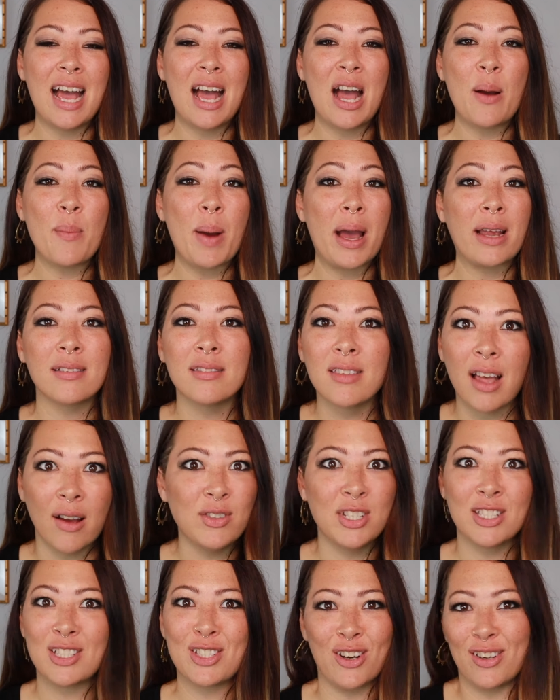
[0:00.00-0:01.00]
I'd
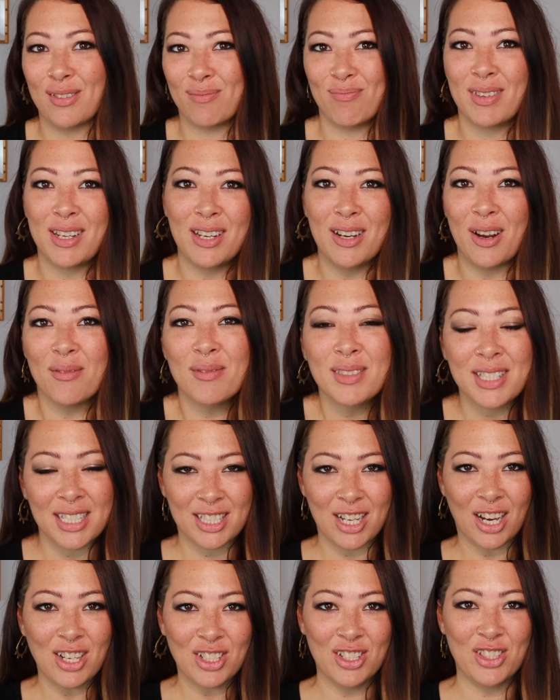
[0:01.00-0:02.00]
love to start,
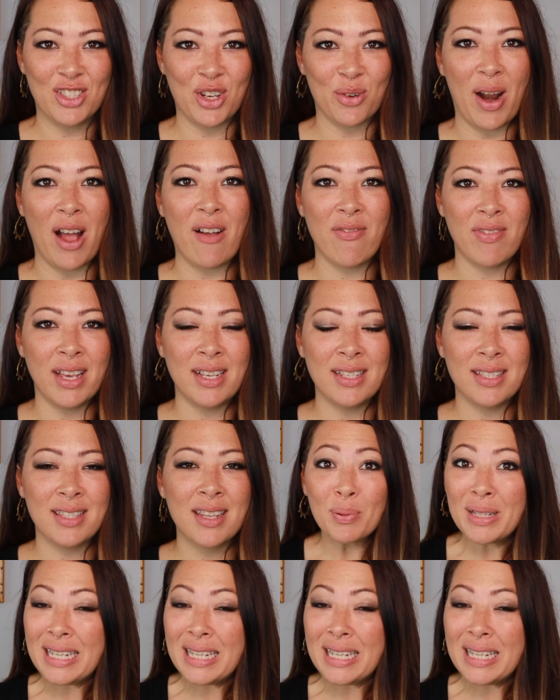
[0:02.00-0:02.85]
discussions around this.